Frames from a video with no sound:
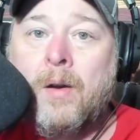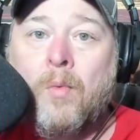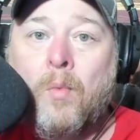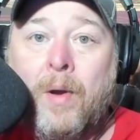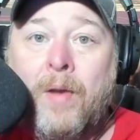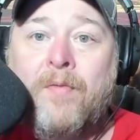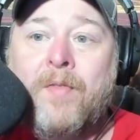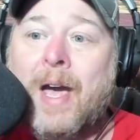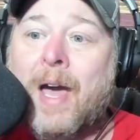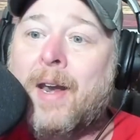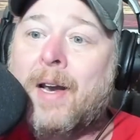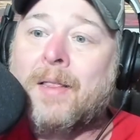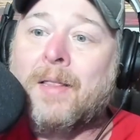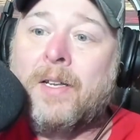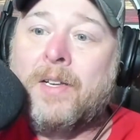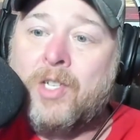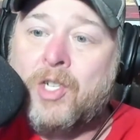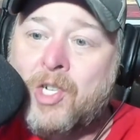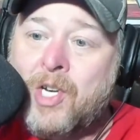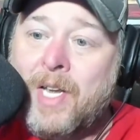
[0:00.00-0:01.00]
We've got a
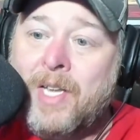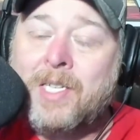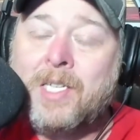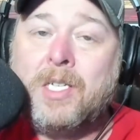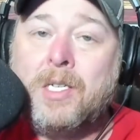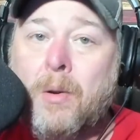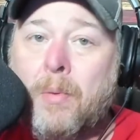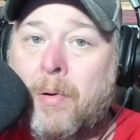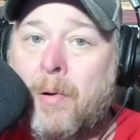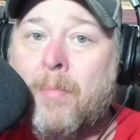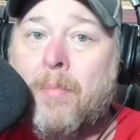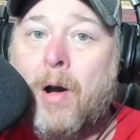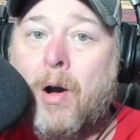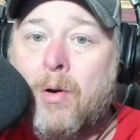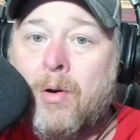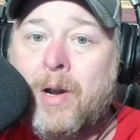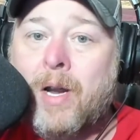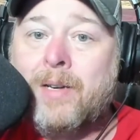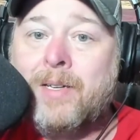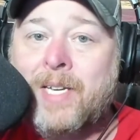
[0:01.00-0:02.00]
legit Super
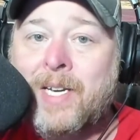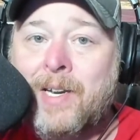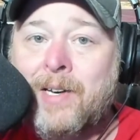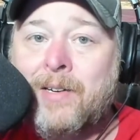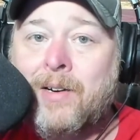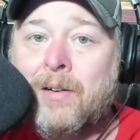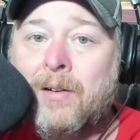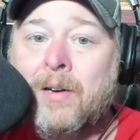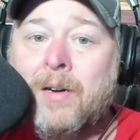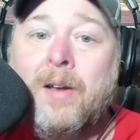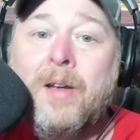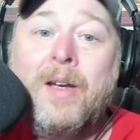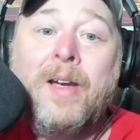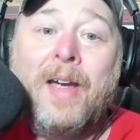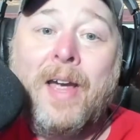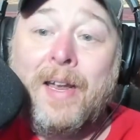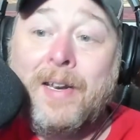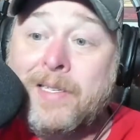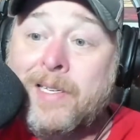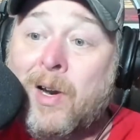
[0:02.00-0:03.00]
Bowl contender.
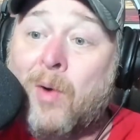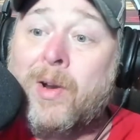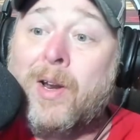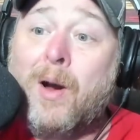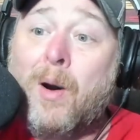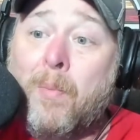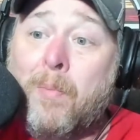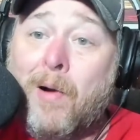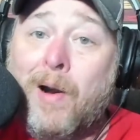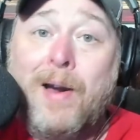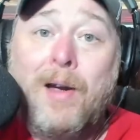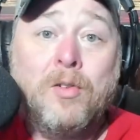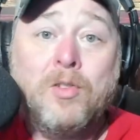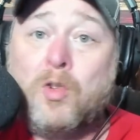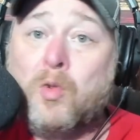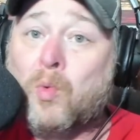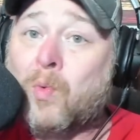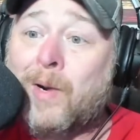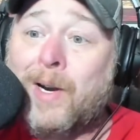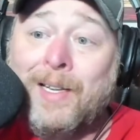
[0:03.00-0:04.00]
Antonio
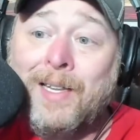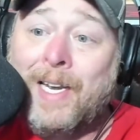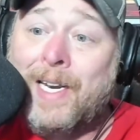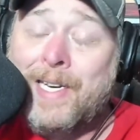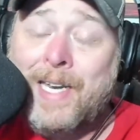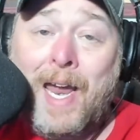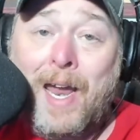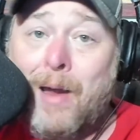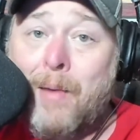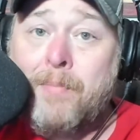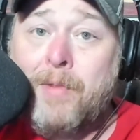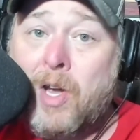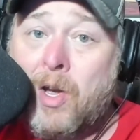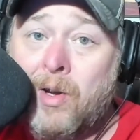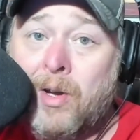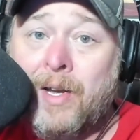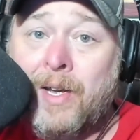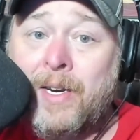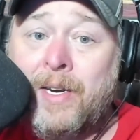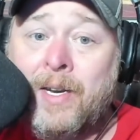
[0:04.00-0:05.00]
Brown's really damn
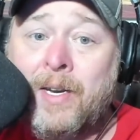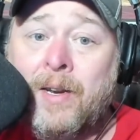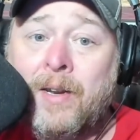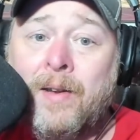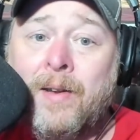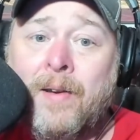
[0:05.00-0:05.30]
good.